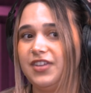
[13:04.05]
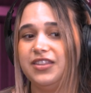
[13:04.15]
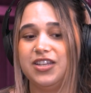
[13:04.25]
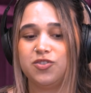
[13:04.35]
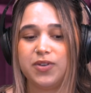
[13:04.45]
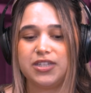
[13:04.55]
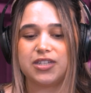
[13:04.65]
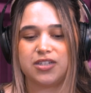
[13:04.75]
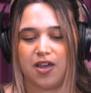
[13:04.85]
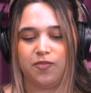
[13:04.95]
This one's
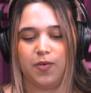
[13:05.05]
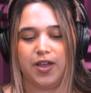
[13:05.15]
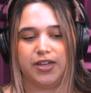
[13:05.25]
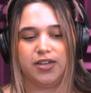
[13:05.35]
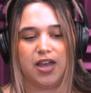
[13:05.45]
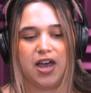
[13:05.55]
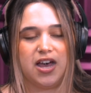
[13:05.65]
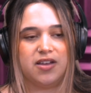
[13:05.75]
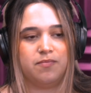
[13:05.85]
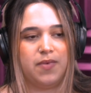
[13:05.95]
a tough one.
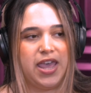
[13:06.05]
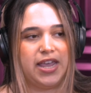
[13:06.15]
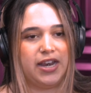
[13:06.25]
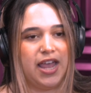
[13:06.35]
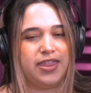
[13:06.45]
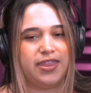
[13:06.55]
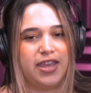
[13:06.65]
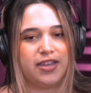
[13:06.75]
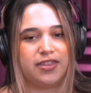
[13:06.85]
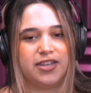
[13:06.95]
And I
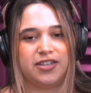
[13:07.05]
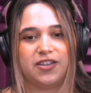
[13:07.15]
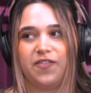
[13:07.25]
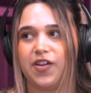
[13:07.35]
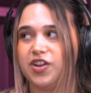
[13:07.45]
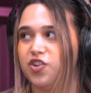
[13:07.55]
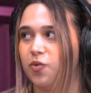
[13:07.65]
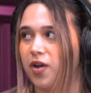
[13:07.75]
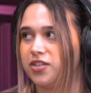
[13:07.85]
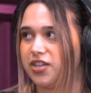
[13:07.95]
think this is a very
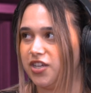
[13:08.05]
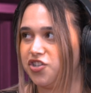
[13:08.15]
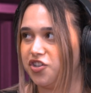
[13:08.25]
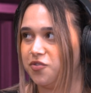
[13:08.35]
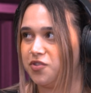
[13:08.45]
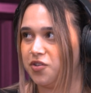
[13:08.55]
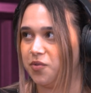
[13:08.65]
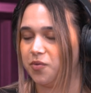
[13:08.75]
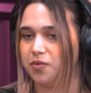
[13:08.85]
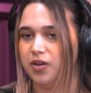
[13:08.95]
nuanced issue
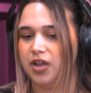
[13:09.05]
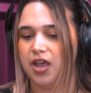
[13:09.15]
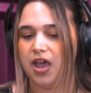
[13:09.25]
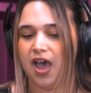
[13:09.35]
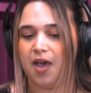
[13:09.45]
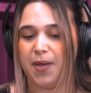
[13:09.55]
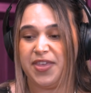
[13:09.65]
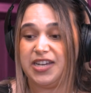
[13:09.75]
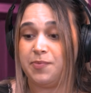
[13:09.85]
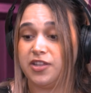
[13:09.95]
too. I
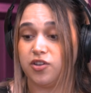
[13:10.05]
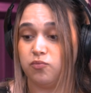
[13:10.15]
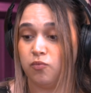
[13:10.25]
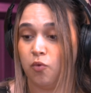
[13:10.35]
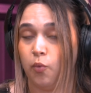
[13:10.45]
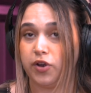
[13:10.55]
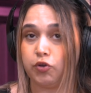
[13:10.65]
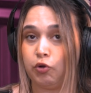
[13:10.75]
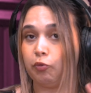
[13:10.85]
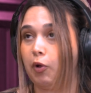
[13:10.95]
think it depends on
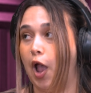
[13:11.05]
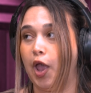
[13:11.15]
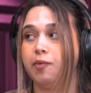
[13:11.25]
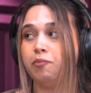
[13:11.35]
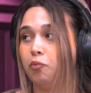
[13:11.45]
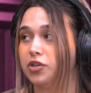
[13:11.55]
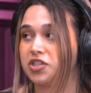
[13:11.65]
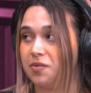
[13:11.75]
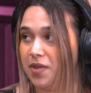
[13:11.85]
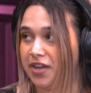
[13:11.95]
what crime was
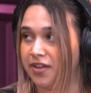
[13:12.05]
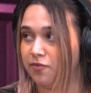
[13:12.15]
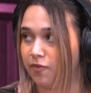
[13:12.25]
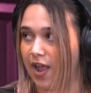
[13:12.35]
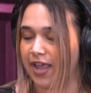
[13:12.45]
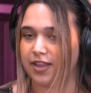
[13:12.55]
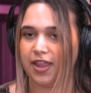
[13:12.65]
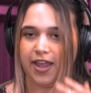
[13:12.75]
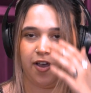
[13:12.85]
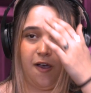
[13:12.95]
committed, right?
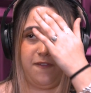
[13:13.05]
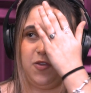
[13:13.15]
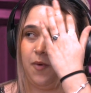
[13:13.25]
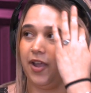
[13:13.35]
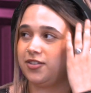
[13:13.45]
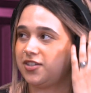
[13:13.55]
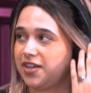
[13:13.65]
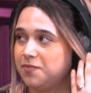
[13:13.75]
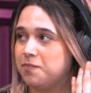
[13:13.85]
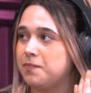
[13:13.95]
Like Harvey Weinstein.